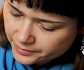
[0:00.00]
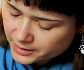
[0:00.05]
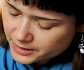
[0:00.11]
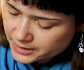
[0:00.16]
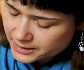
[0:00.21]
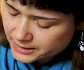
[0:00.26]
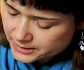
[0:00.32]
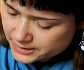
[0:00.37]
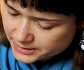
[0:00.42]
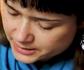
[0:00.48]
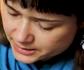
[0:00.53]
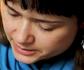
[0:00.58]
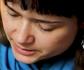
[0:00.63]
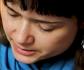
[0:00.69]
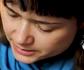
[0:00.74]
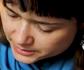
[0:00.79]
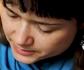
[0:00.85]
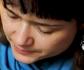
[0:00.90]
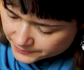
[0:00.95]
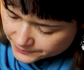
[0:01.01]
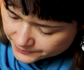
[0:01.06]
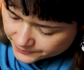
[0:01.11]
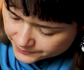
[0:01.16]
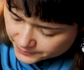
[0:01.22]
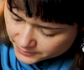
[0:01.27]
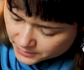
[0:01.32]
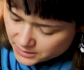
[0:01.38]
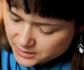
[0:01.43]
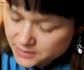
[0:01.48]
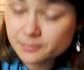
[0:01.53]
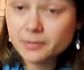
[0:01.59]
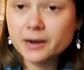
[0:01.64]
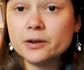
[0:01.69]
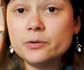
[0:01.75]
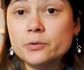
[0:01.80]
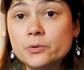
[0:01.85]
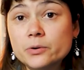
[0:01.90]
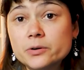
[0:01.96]
this is
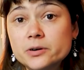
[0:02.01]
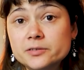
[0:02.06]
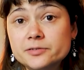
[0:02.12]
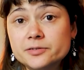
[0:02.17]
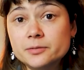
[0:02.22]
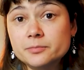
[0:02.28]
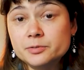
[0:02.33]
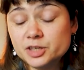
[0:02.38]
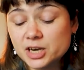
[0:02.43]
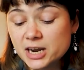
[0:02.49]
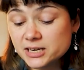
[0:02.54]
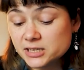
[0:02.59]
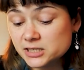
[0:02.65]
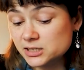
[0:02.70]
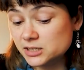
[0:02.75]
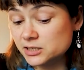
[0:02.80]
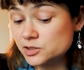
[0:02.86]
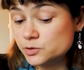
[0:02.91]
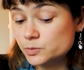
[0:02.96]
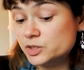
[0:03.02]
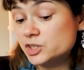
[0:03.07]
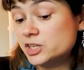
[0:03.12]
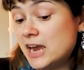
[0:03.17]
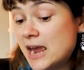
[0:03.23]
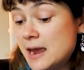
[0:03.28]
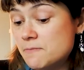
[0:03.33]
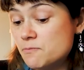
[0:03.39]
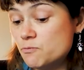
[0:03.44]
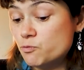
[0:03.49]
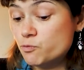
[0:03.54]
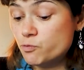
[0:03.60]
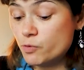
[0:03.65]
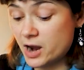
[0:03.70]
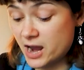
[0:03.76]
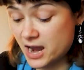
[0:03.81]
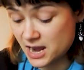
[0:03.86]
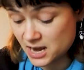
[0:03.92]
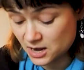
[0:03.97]
my order from Jackson's which came
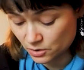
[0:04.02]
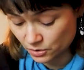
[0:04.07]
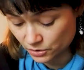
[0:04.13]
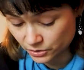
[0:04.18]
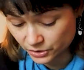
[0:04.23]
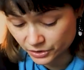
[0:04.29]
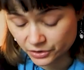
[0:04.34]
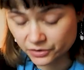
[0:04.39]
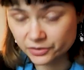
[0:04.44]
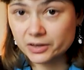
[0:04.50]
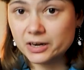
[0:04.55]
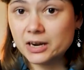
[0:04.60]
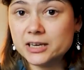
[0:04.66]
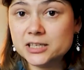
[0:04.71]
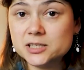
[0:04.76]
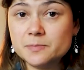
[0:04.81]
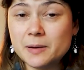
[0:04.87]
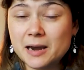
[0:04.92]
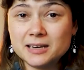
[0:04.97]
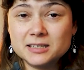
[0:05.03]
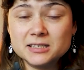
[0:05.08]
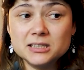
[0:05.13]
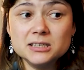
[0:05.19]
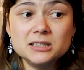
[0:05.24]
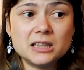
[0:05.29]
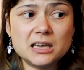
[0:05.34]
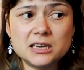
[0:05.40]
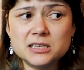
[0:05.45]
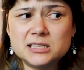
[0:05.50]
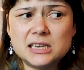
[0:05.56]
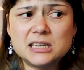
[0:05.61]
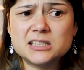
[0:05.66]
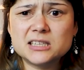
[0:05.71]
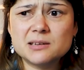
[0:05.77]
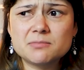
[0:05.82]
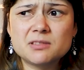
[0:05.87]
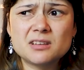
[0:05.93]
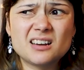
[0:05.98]
way earlier than I expected. They
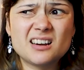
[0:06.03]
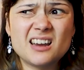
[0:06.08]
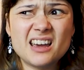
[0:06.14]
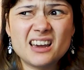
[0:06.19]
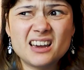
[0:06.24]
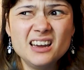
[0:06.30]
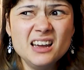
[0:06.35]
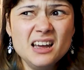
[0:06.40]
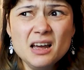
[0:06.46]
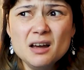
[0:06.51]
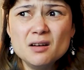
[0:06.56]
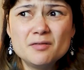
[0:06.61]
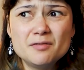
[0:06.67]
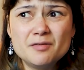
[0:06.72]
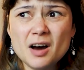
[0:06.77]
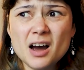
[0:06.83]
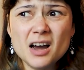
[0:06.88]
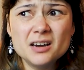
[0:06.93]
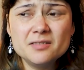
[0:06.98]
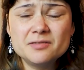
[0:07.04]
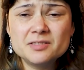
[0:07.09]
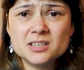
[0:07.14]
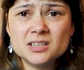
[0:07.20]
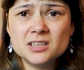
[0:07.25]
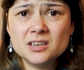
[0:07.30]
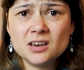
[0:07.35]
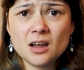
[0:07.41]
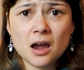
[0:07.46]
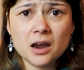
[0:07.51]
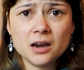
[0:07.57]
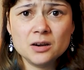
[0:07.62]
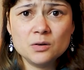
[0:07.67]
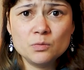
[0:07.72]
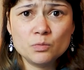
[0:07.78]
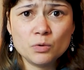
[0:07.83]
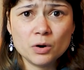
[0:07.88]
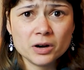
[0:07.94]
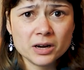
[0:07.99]
said something like five to
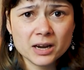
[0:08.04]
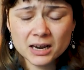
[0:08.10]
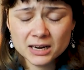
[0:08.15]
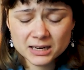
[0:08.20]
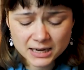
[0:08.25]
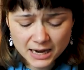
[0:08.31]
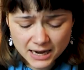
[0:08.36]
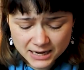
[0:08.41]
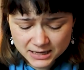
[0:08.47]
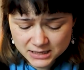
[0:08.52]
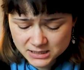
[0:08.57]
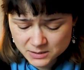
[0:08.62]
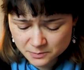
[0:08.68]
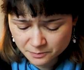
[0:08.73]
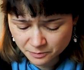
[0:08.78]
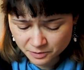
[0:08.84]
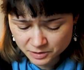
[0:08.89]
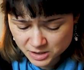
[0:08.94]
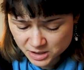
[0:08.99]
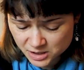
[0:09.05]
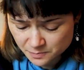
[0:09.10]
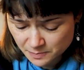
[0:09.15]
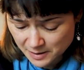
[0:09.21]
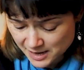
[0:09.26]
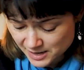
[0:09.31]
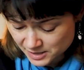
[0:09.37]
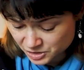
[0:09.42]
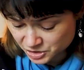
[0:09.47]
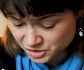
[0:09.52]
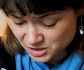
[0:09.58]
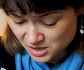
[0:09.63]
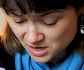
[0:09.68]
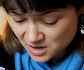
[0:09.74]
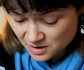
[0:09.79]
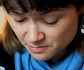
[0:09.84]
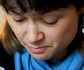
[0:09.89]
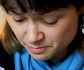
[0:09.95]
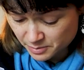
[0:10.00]
nine working days for dispatch
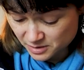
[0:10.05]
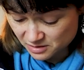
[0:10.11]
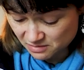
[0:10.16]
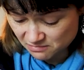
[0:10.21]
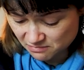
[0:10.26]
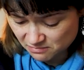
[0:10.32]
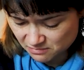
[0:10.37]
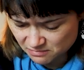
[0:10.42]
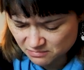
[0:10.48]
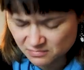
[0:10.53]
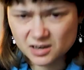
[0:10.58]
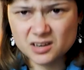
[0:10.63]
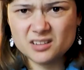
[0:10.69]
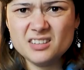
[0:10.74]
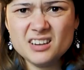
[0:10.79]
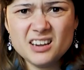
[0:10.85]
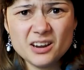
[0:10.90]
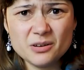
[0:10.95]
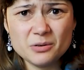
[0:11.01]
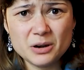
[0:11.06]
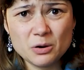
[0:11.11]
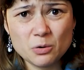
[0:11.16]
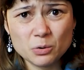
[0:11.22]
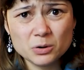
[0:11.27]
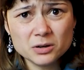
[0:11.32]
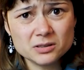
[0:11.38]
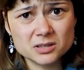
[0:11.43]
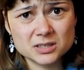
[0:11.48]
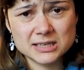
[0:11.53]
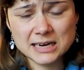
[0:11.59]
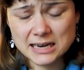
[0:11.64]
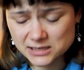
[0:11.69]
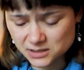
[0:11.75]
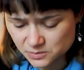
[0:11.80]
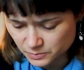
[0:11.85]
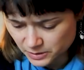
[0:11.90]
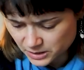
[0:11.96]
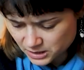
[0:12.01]
but I think I only ordered this
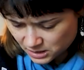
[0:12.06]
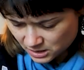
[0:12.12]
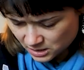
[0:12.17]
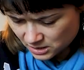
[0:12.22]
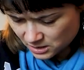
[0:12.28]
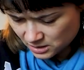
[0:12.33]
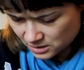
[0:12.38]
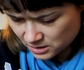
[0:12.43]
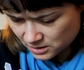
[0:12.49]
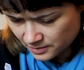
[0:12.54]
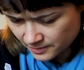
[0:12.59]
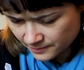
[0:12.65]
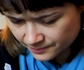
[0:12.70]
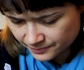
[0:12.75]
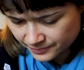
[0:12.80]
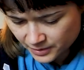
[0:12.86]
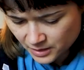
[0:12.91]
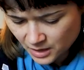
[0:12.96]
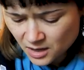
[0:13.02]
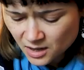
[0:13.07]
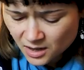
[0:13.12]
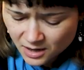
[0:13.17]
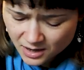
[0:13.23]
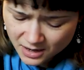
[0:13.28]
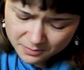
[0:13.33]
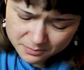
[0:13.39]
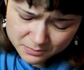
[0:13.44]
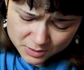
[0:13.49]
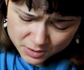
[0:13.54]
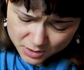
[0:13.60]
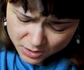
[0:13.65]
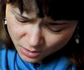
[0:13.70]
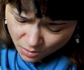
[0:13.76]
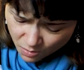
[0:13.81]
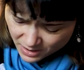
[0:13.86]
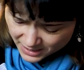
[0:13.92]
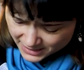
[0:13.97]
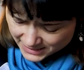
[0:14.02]
last week. I'm so